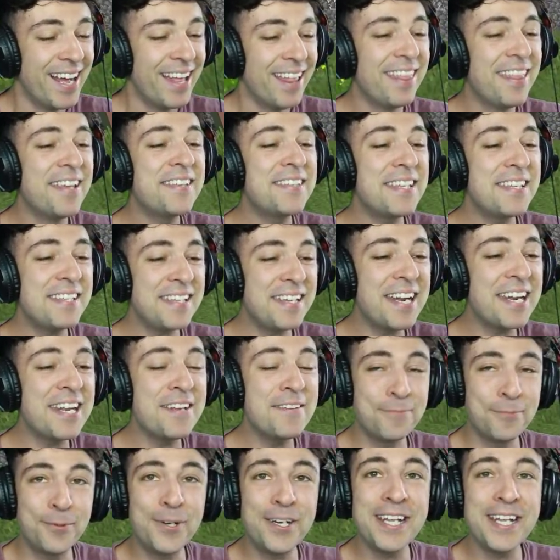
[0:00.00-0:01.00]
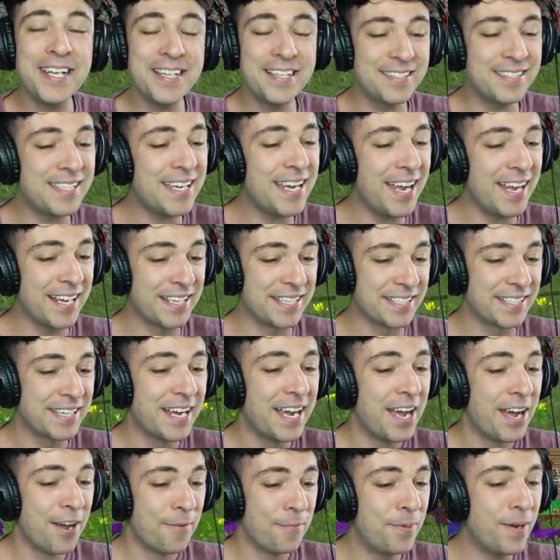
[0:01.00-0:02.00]
This is getting pretty intense,
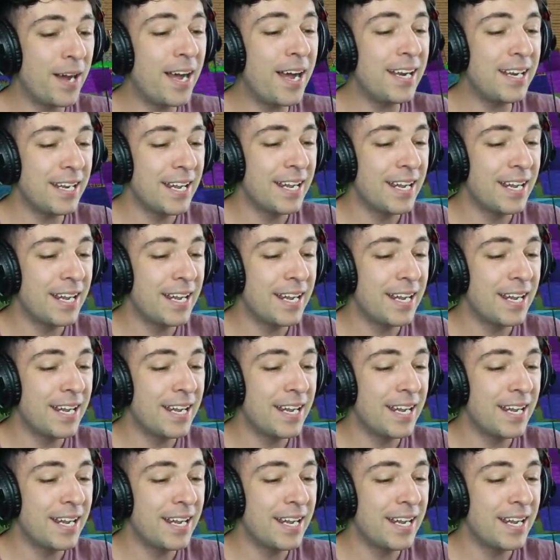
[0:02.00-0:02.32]
but